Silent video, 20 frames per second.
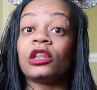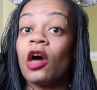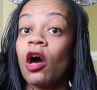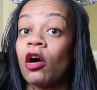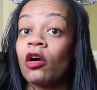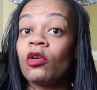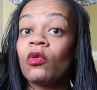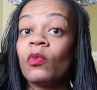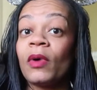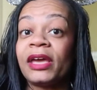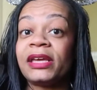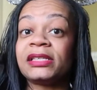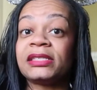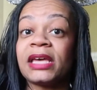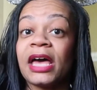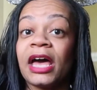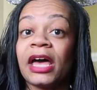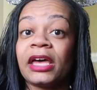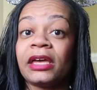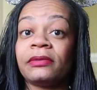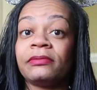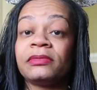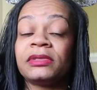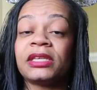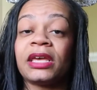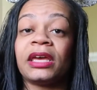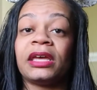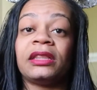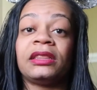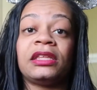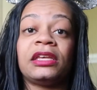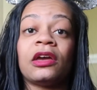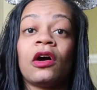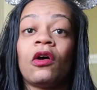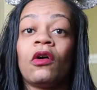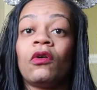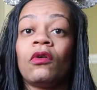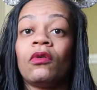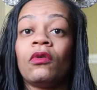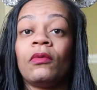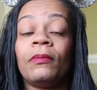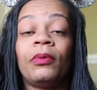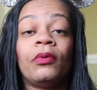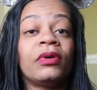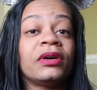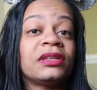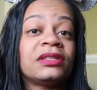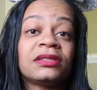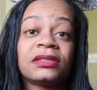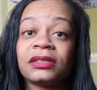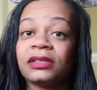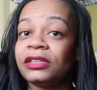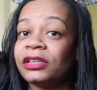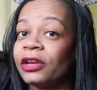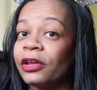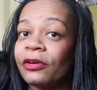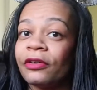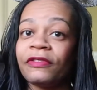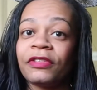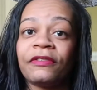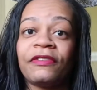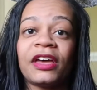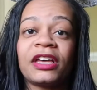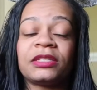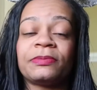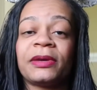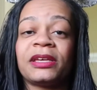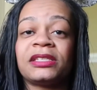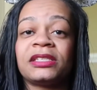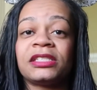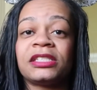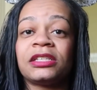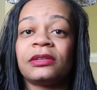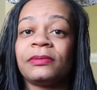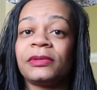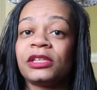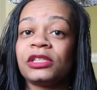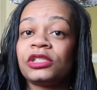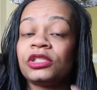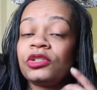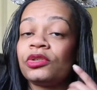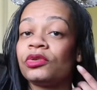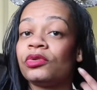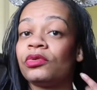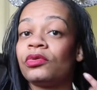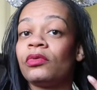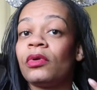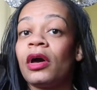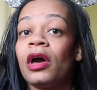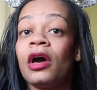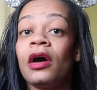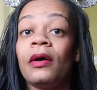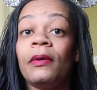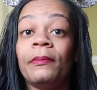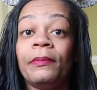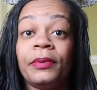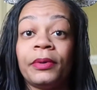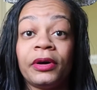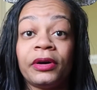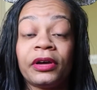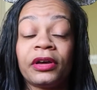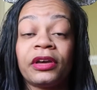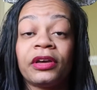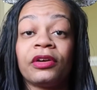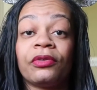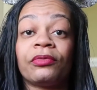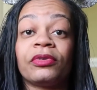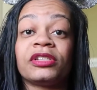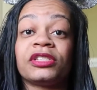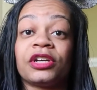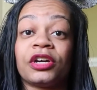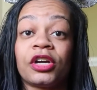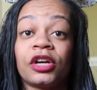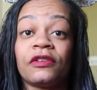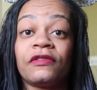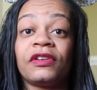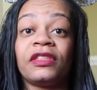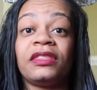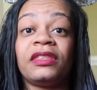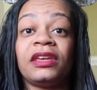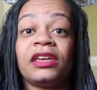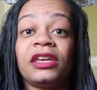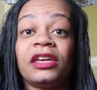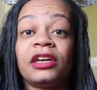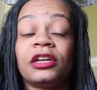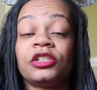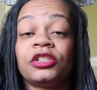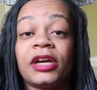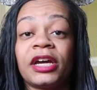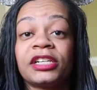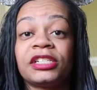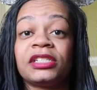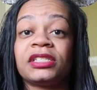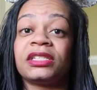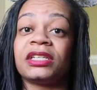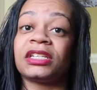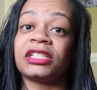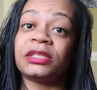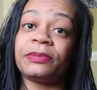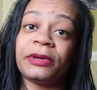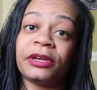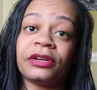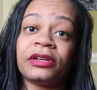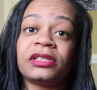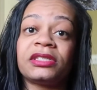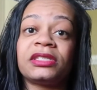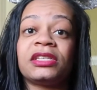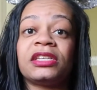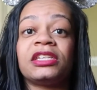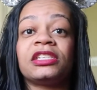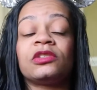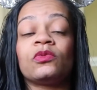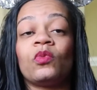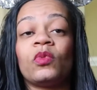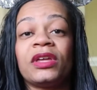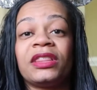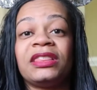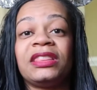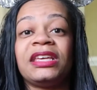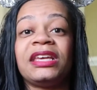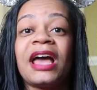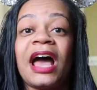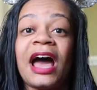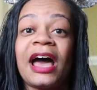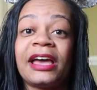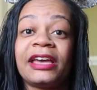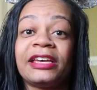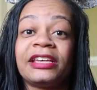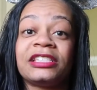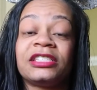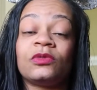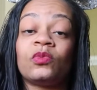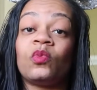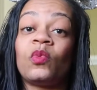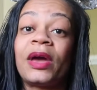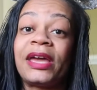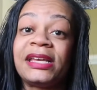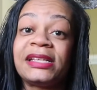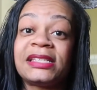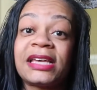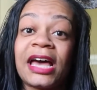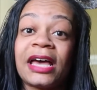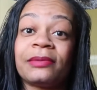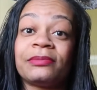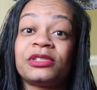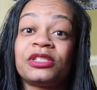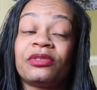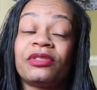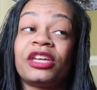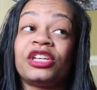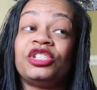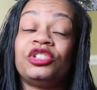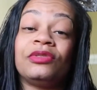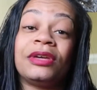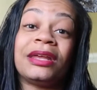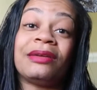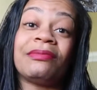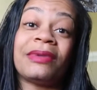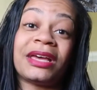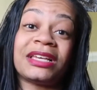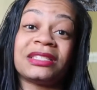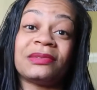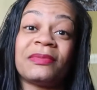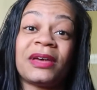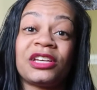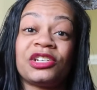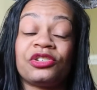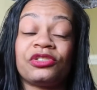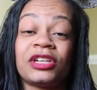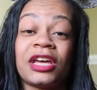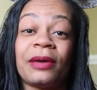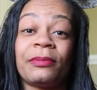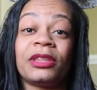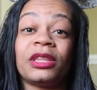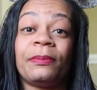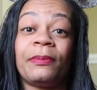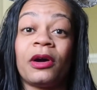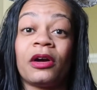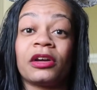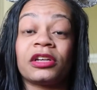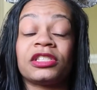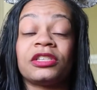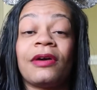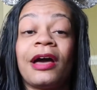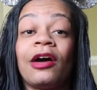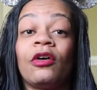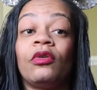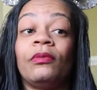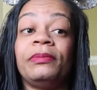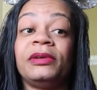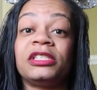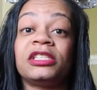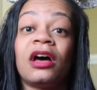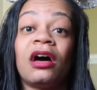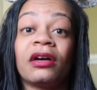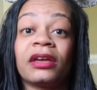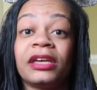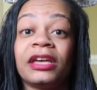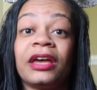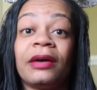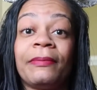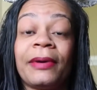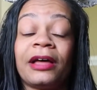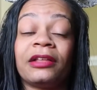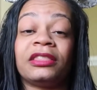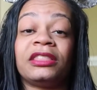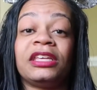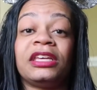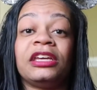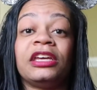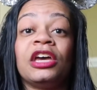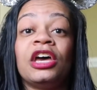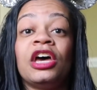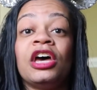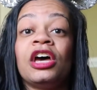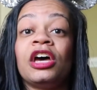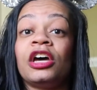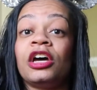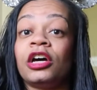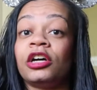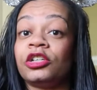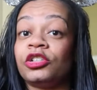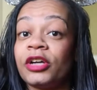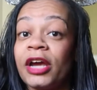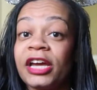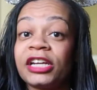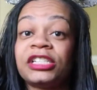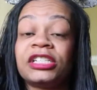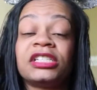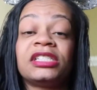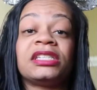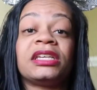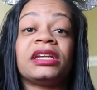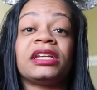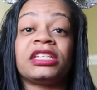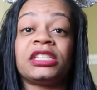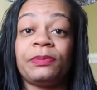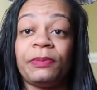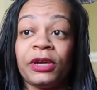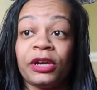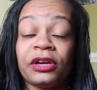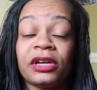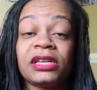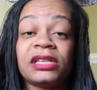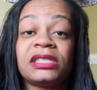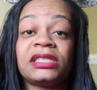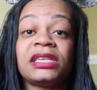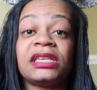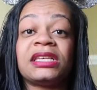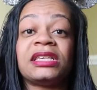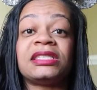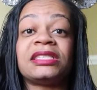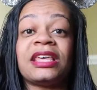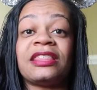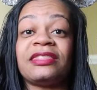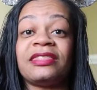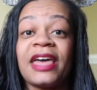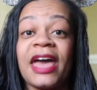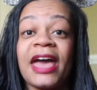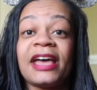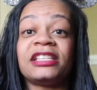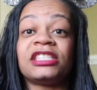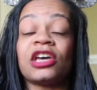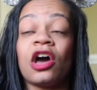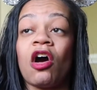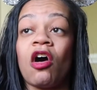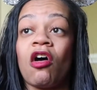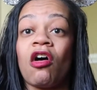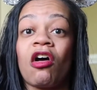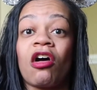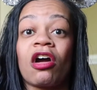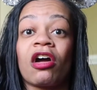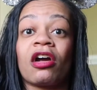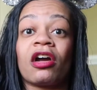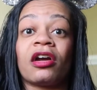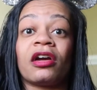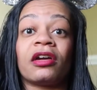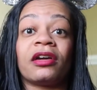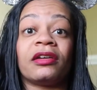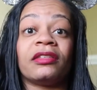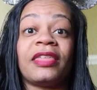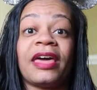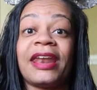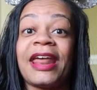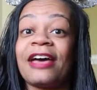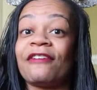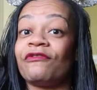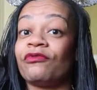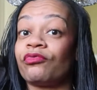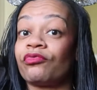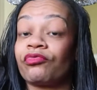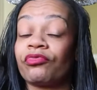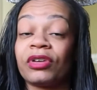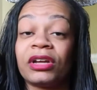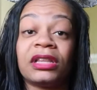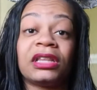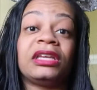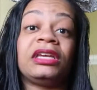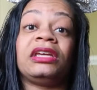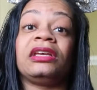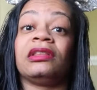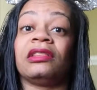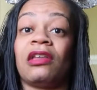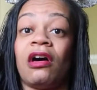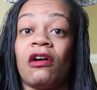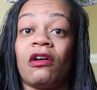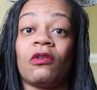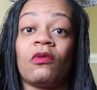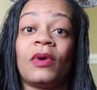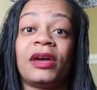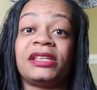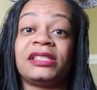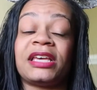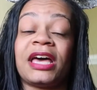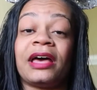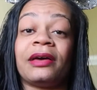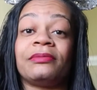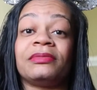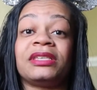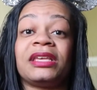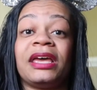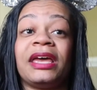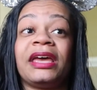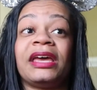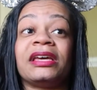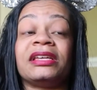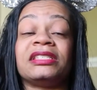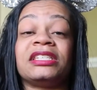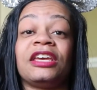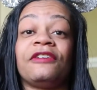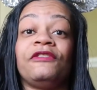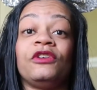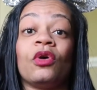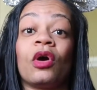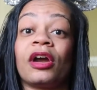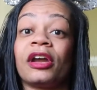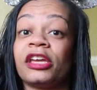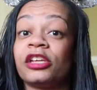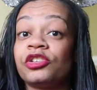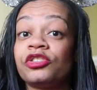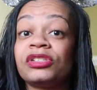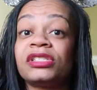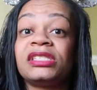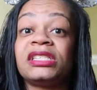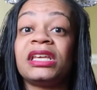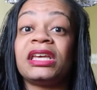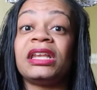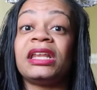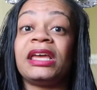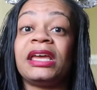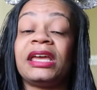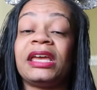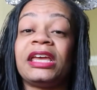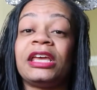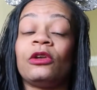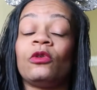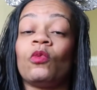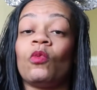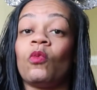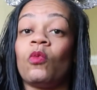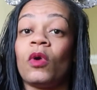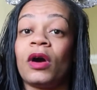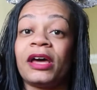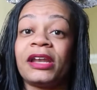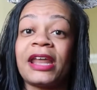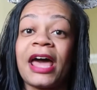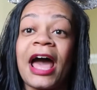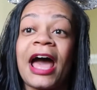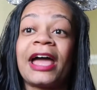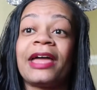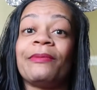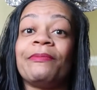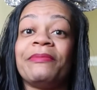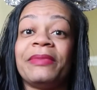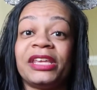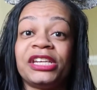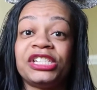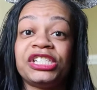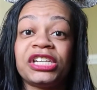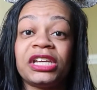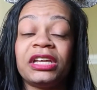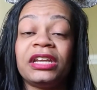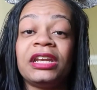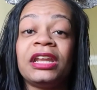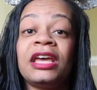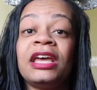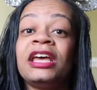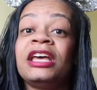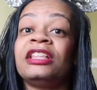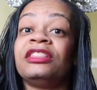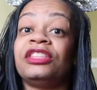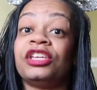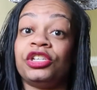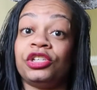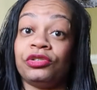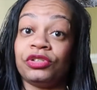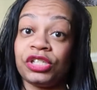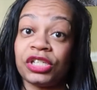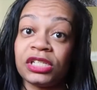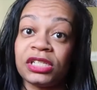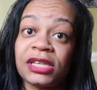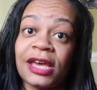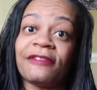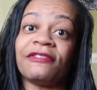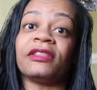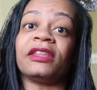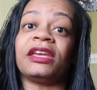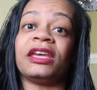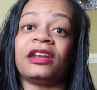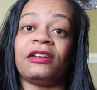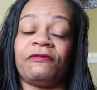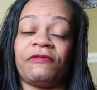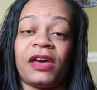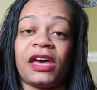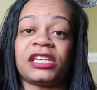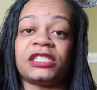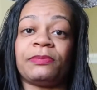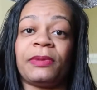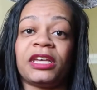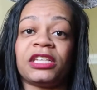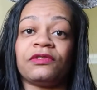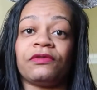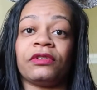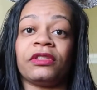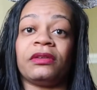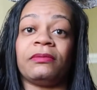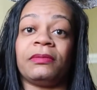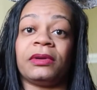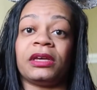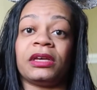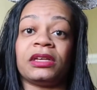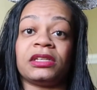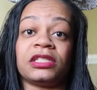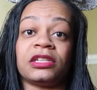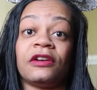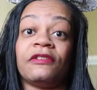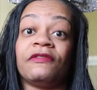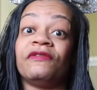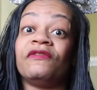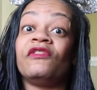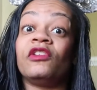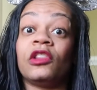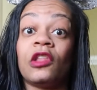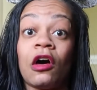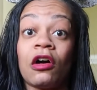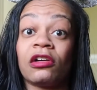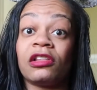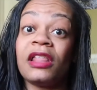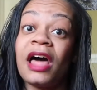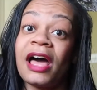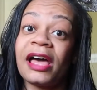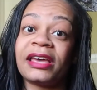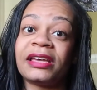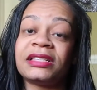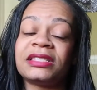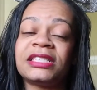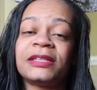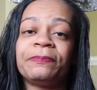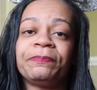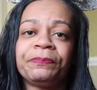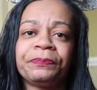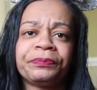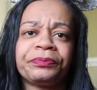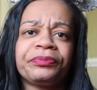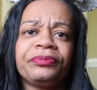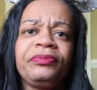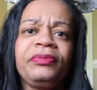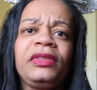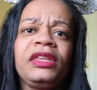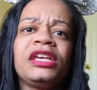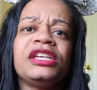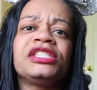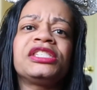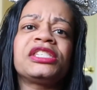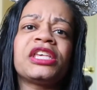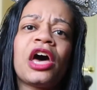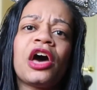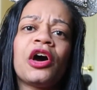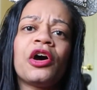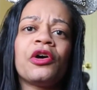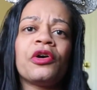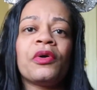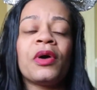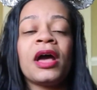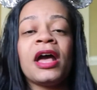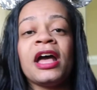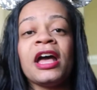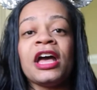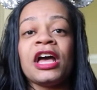long wait times, and the whole point, you know, of the FastPass system is to book, reserve the attractions and experiences with the highest wait time so that you can maximize your time in the park. So I will be talking about the attractions and experiences that have really long wait times, and if you are interested in what I mention, then you should definitely get a fast pass for them because of long lines. So